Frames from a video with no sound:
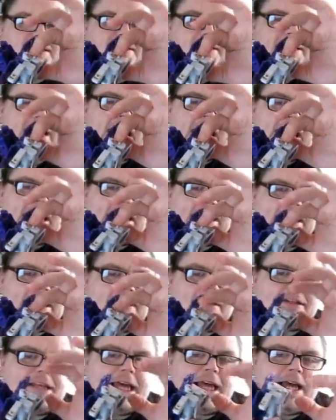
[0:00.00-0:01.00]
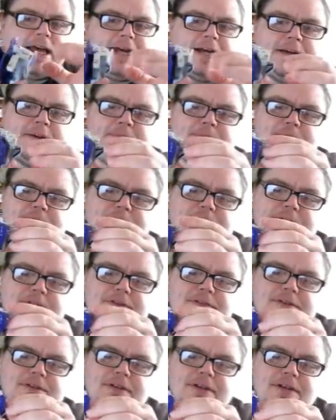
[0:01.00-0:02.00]
Tiny lyical
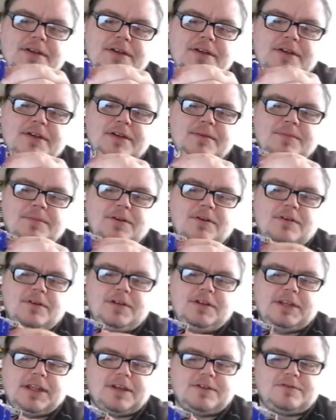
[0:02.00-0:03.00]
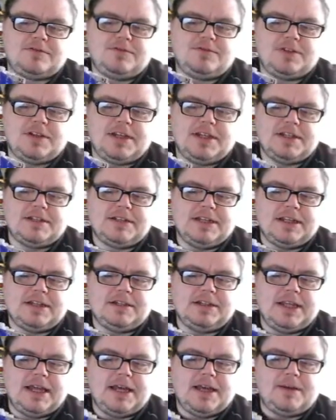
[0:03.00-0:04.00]
arms. Poor old Astrotrain has
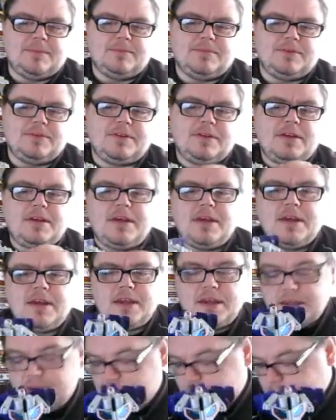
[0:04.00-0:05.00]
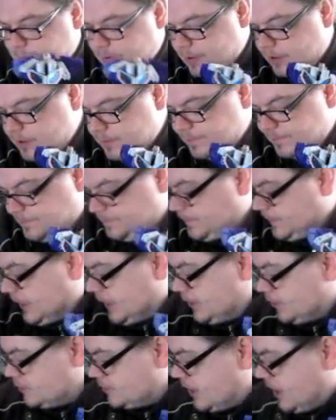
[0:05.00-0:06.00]
lyical arms. But
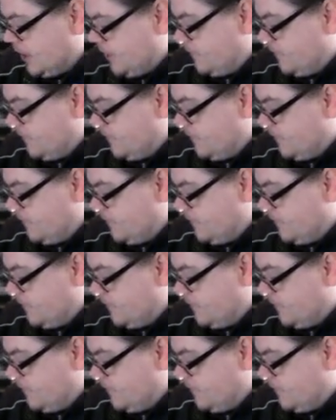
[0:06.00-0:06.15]
he does get a